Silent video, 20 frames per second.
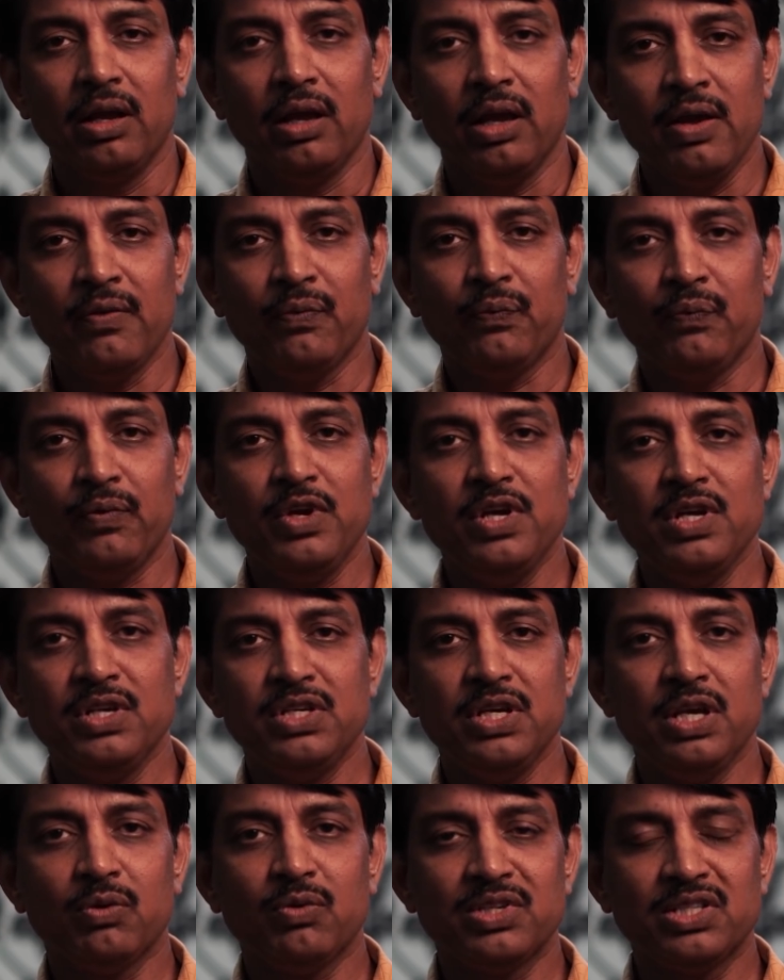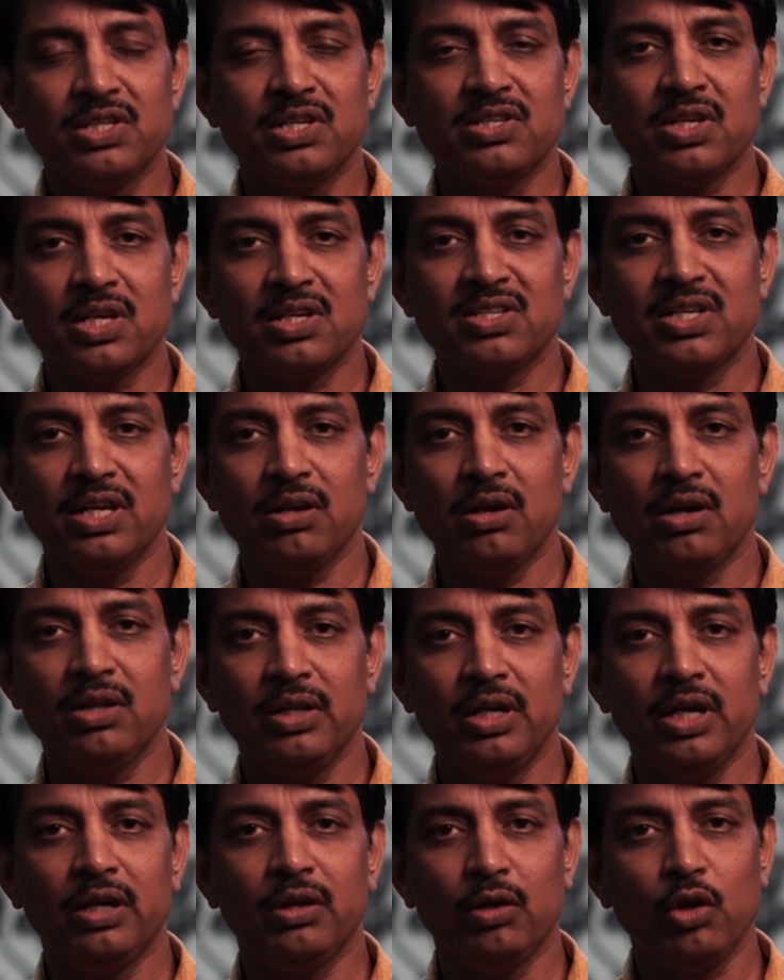If easy questions are set on
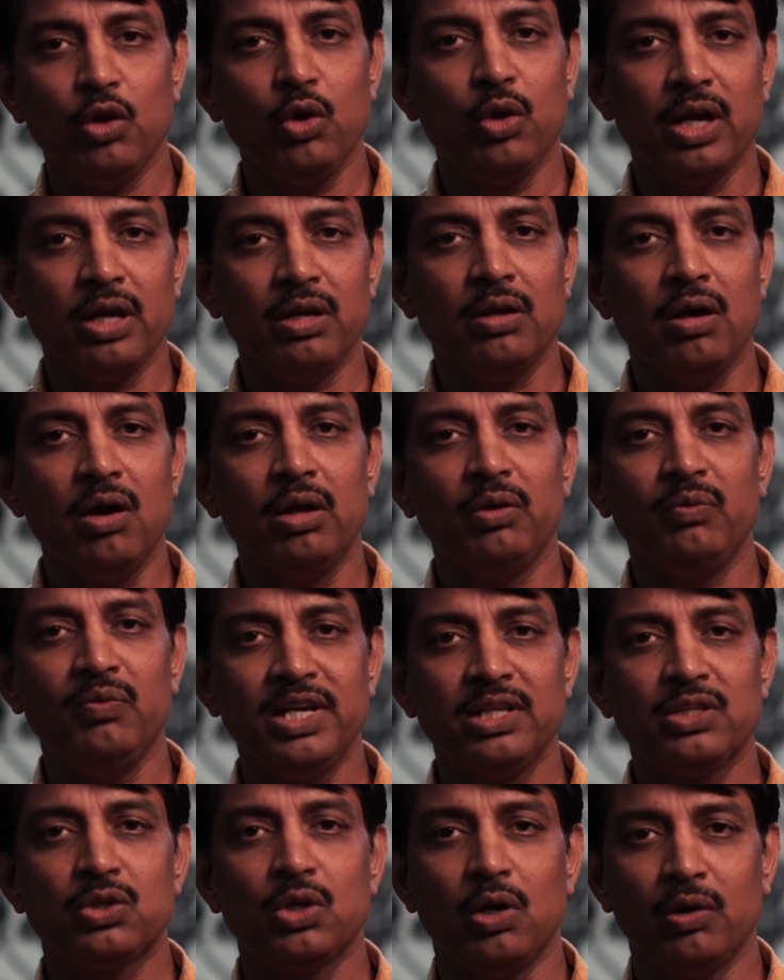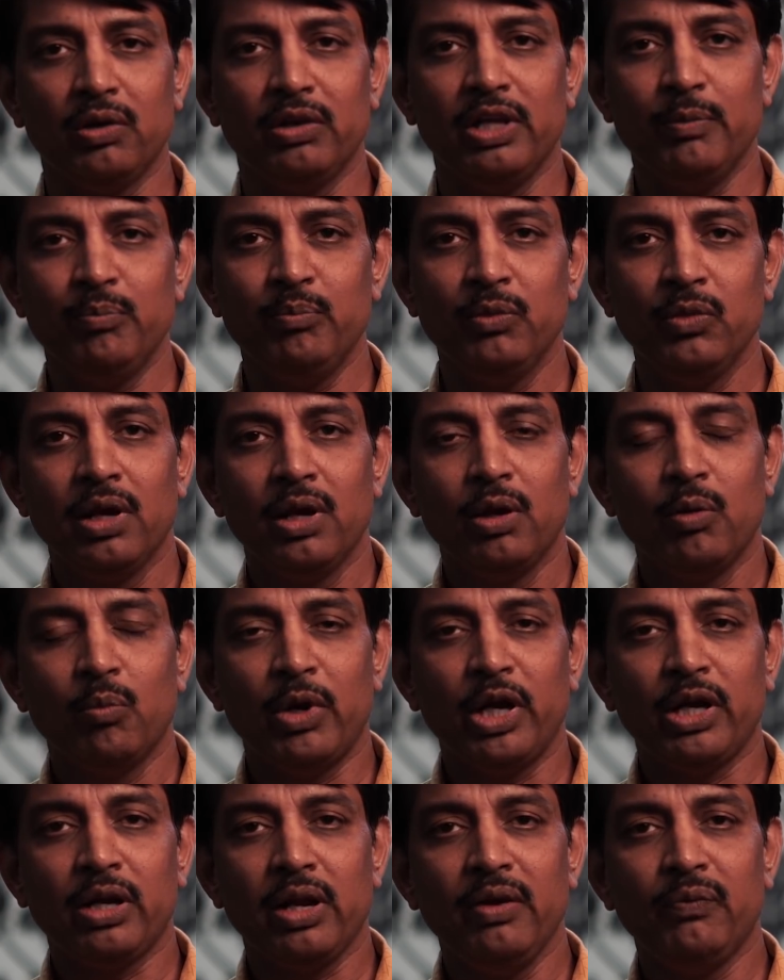that, you can always solve them.
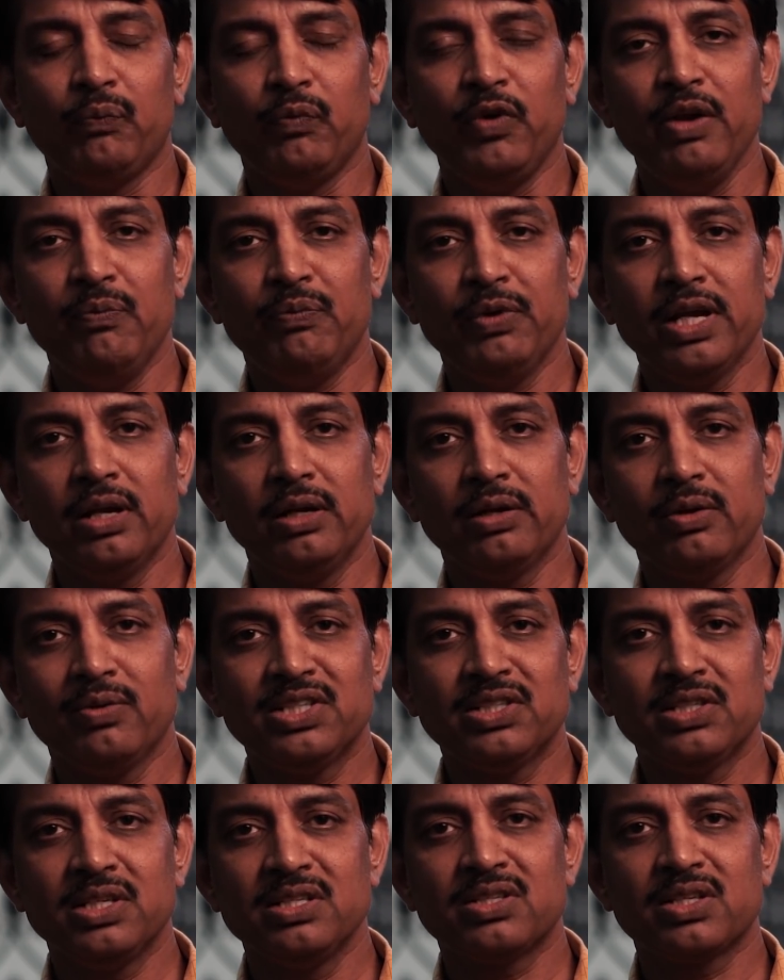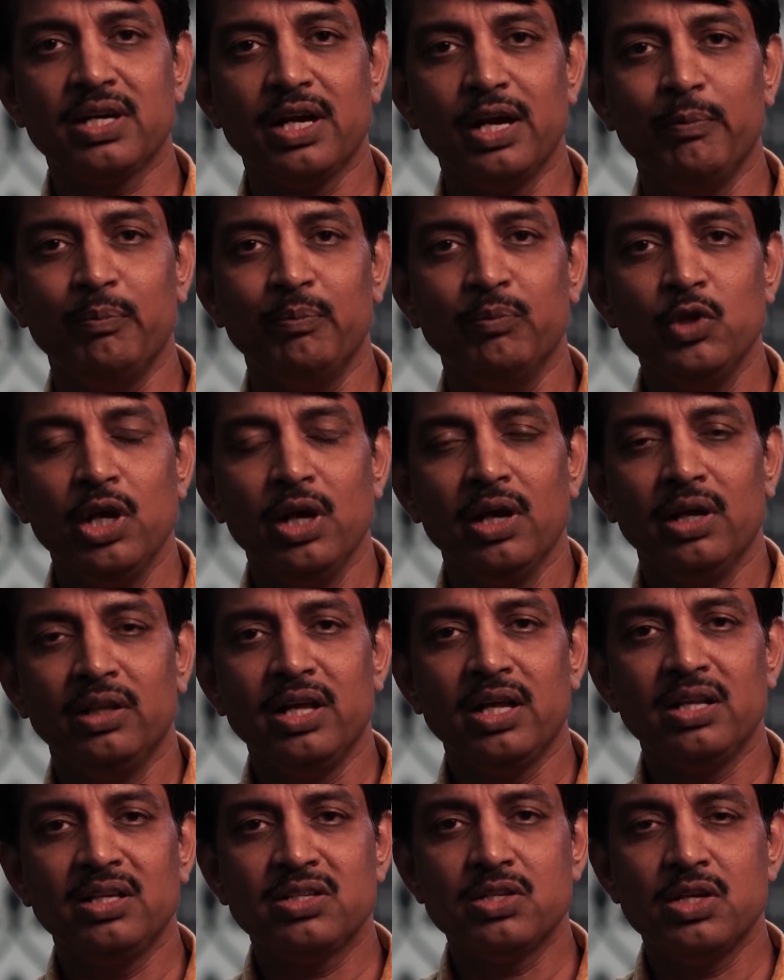But if difficult questions come,
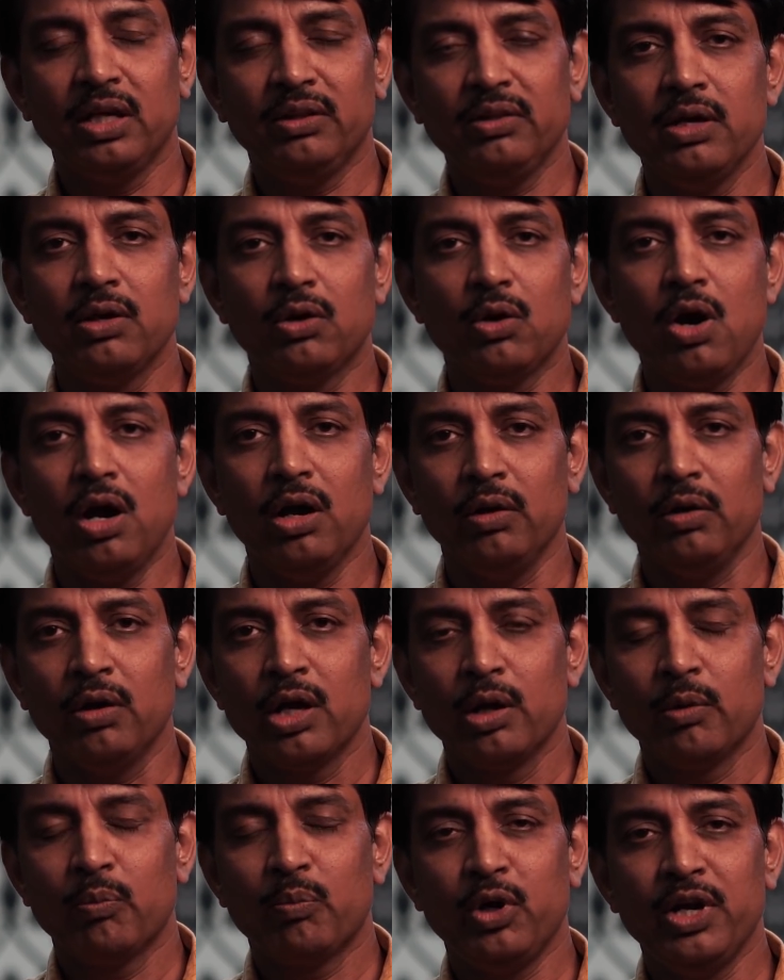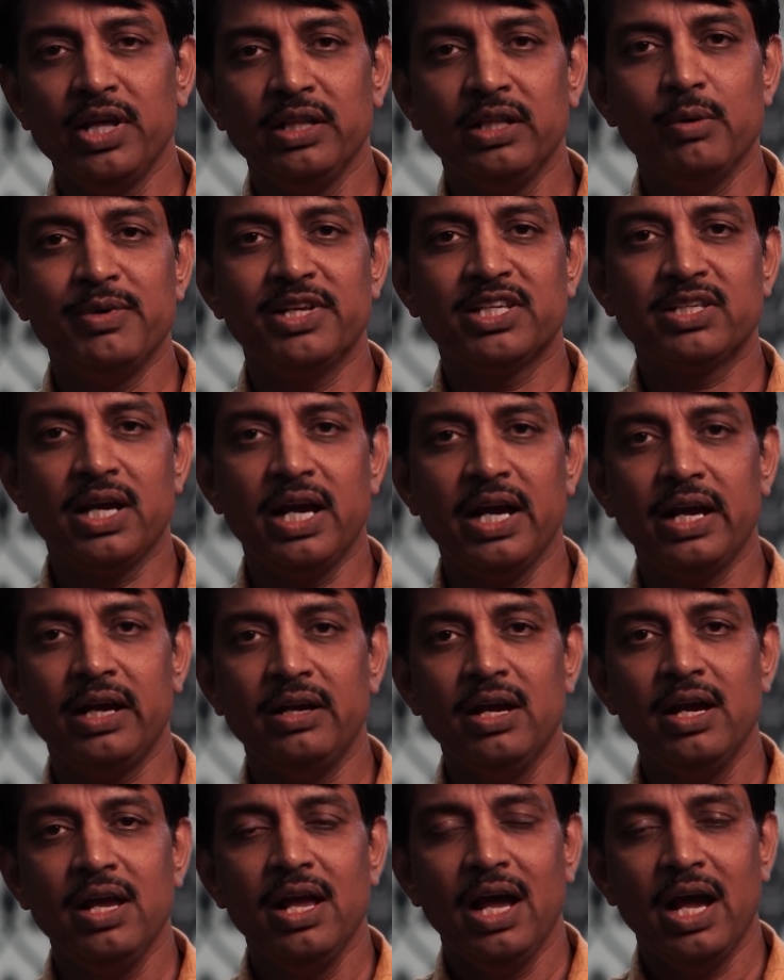there is nothing wrong putting them
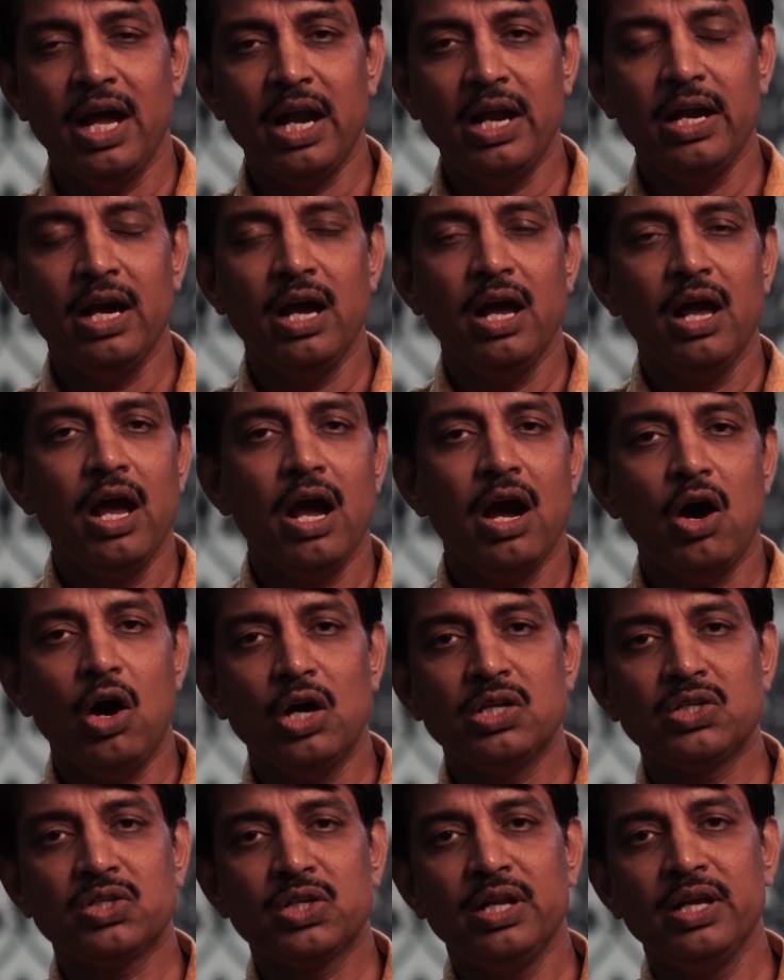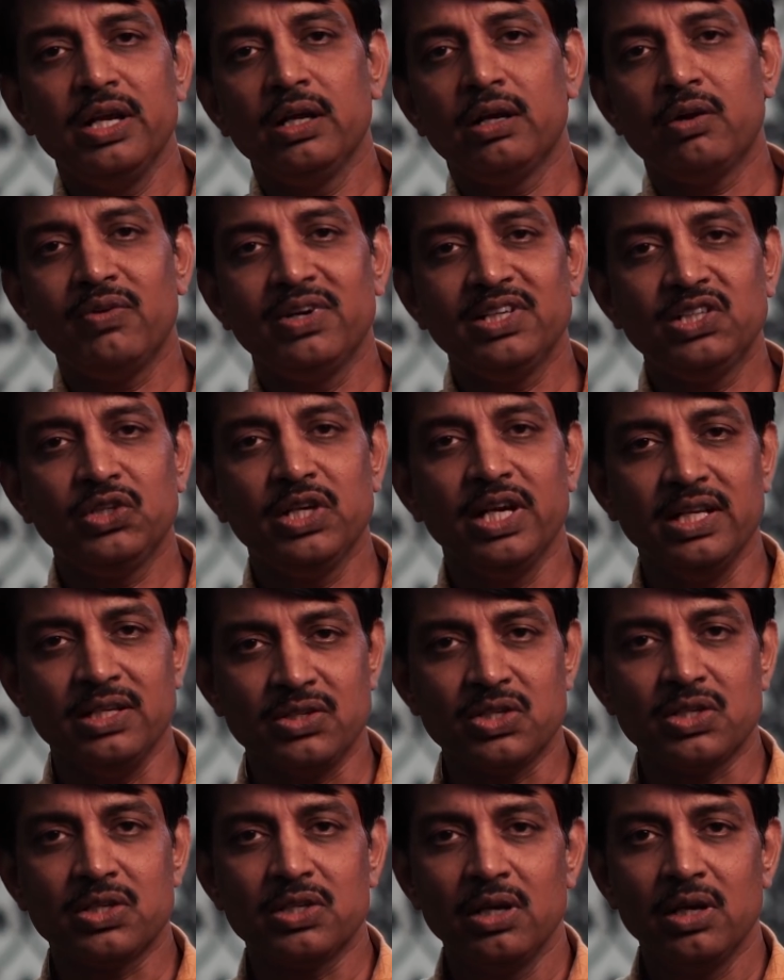aside and answering
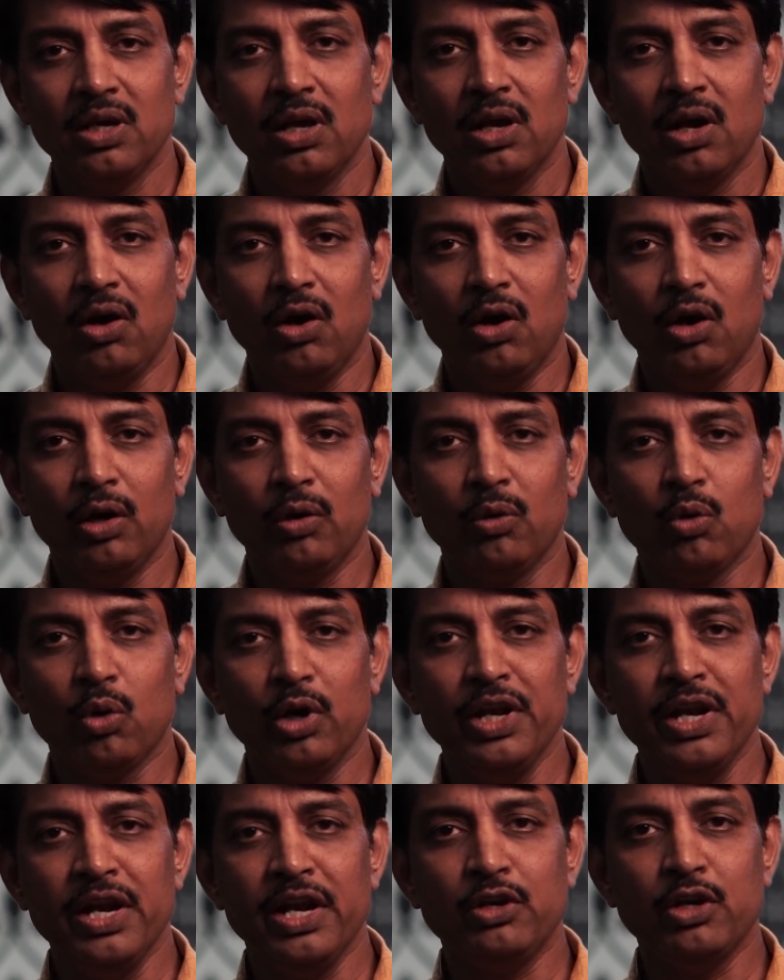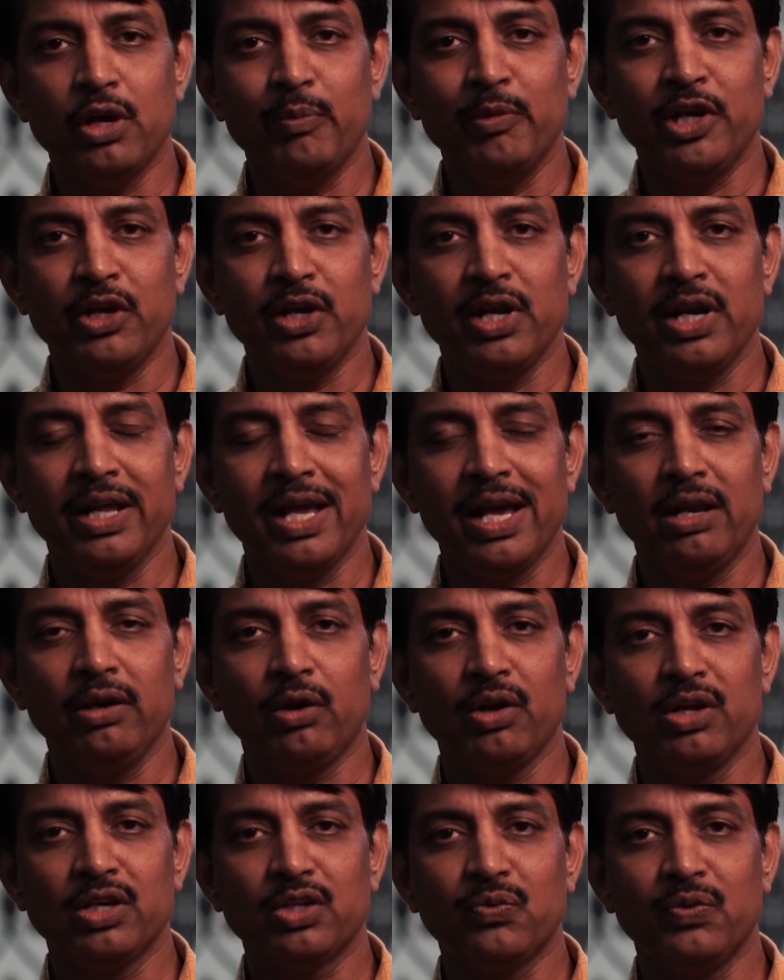questions on coordinate geometry and
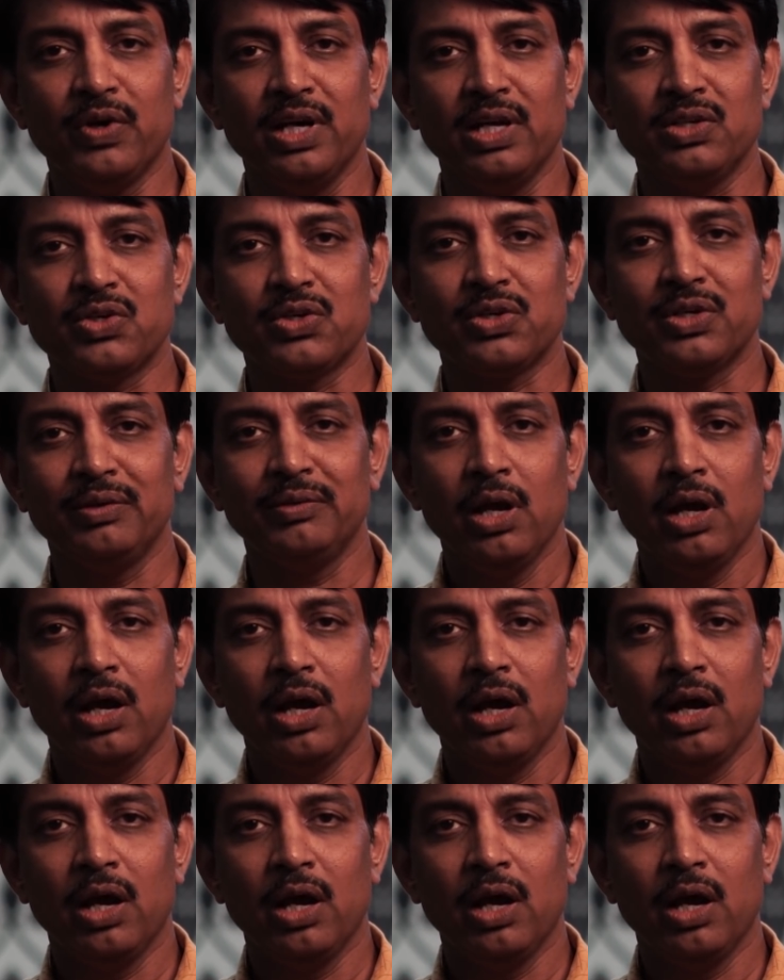calculus first.